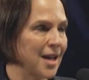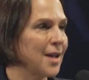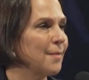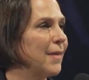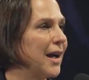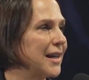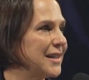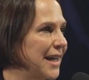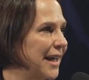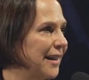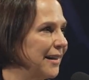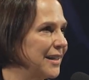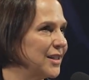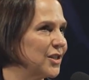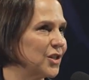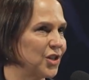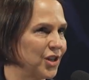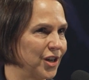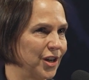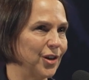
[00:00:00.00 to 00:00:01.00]
My
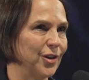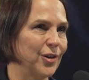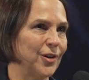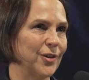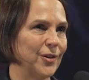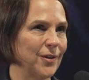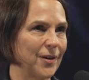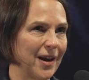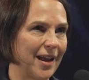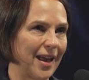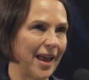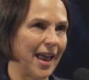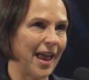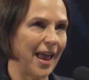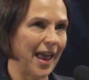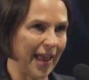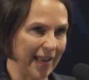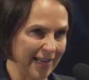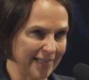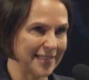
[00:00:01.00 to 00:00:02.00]
challenge to you
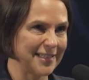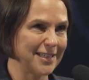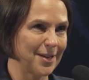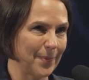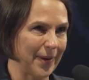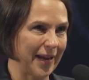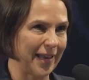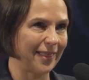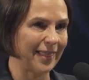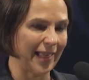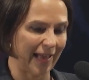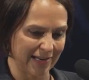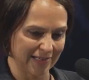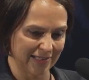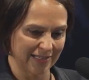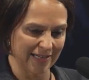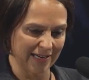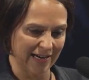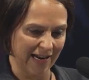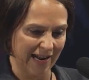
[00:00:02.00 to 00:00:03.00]
is to beat that
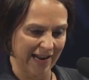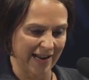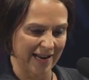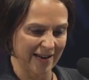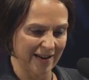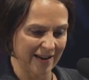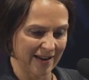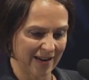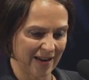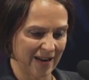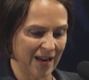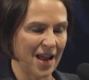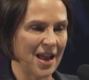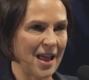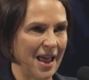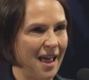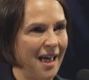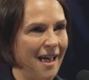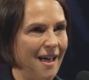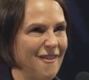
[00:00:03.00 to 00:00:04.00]
today.
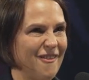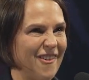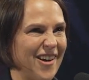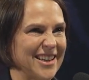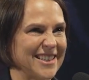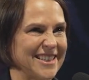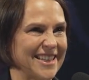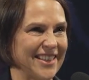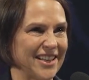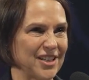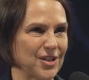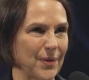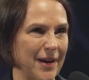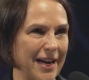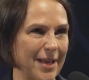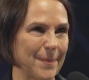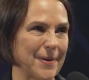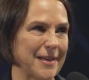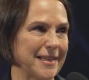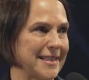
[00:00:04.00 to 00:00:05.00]
For us in the
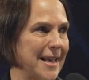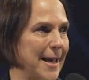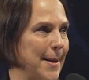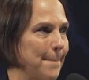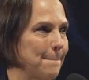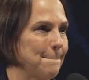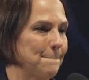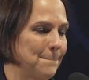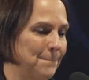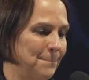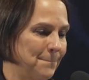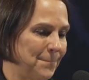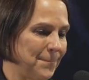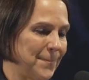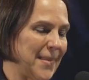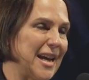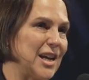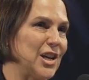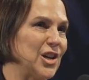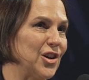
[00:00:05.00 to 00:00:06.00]
20%.
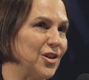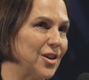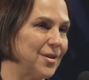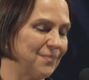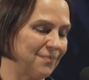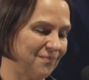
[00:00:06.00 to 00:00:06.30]
Thank you.